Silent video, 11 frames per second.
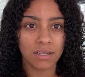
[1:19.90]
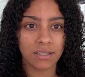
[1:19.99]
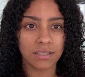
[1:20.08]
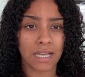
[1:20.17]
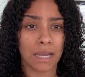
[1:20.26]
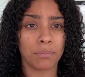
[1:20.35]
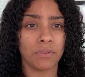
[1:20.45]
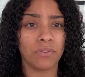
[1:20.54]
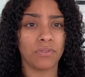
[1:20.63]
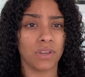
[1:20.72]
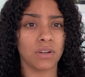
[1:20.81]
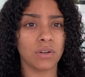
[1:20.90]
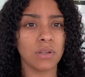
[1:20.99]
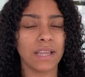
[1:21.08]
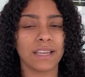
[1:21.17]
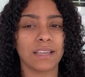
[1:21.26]
type of
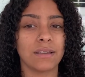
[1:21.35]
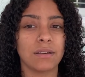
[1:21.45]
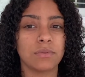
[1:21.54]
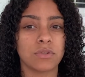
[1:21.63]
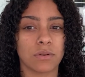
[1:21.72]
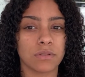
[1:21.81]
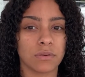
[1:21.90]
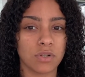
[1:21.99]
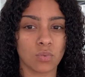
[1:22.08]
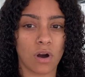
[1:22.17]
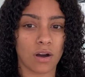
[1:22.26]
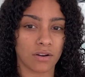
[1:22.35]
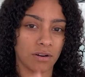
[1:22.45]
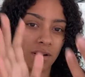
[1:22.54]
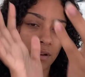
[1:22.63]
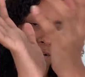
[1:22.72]
feel. Like it absorbs so much
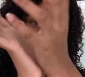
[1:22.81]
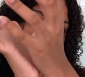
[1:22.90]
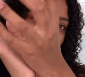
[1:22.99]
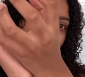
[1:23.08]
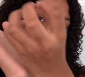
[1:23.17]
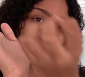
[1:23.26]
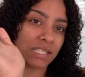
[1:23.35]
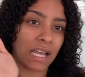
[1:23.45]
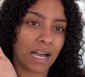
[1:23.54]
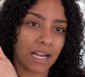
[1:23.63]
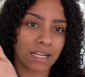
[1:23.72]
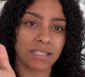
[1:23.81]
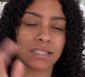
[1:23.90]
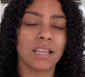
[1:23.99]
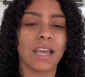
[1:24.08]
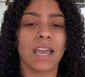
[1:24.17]
water, the butt
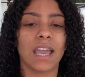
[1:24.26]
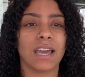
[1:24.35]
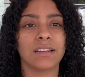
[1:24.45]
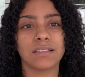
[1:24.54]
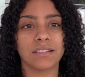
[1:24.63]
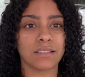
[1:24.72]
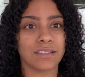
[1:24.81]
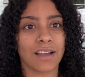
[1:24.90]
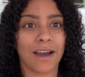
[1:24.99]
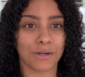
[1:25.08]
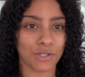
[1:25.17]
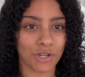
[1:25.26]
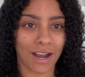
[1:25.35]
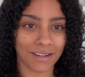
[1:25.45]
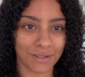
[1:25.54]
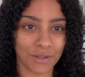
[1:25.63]
sags, and it's just not
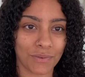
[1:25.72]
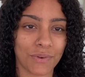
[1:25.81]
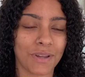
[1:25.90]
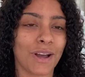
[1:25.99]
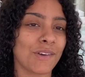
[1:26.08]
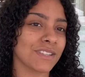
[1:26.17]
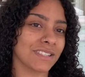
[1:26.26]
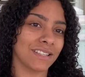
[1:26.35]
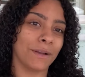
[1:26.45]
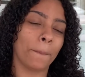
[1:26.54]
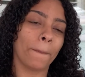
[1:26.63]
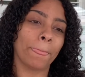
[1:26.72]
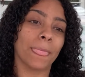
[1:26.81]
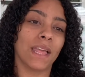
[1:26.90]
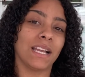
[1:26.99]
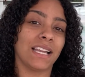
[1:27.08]
attractive. And obviously,
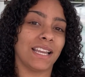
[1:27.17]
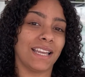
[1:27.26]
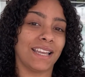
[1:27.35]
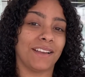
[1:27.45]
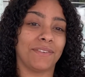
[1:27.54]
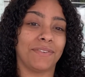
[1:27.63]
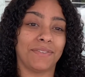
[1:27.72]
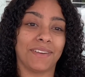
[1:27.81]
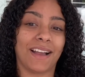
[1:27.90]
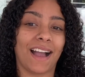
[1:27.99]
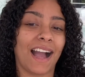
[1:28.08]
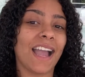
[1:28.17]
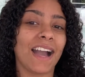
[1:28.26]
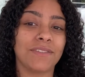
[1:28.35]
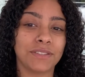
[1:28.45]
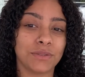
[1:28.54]
if I
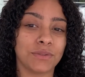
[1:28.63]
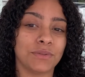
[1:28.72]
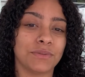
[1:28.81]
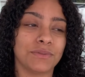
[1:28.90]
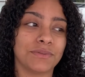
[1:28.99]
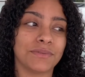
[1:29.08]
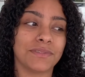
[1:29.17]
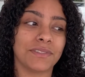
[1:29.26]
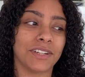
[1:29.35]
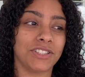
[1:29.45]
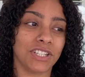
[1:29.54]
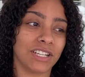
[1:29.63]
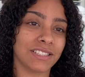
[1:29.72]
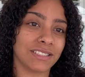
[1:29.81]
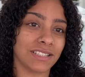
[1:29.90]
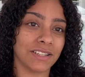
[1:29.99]
have to
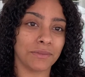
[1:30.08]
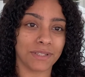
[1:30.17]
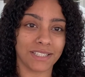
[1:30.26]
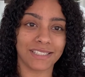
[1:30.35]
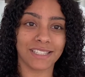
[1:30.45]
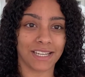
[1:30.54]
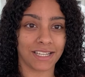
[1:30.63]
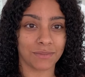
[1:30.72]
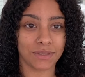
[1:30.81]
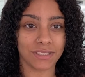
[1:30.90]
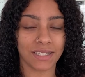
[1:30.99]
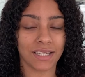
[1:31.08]
adjust it a million times